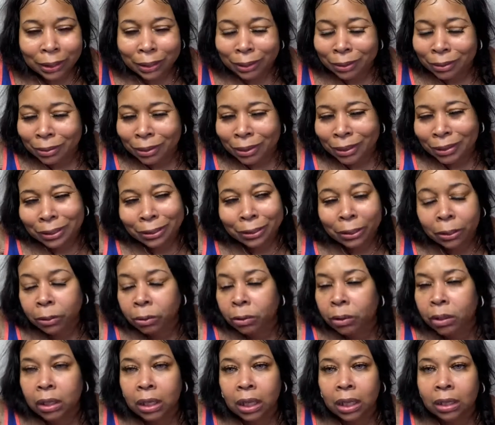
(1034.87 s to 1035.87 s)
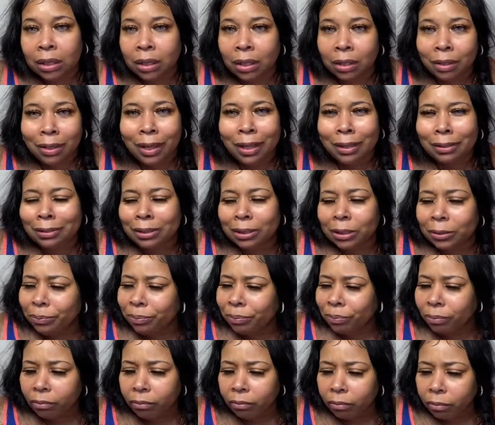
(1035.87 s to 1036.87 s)
that's little or nothing. That's
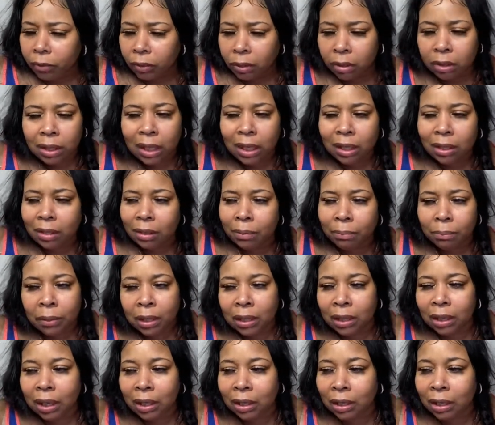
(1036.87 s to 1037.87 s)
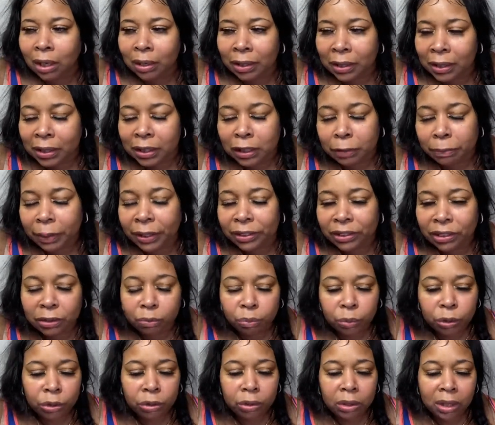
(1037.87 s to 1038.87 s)
that little money ain't nothing, especially
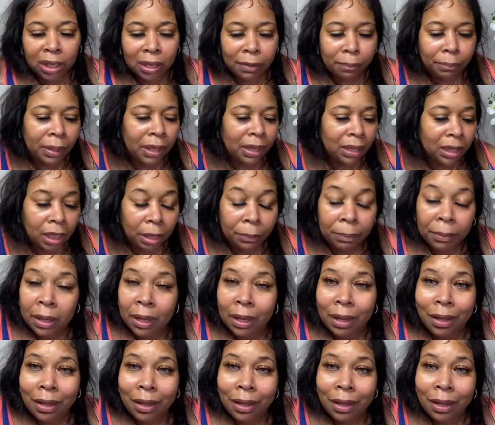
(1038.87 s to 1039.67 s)
when you love makeup.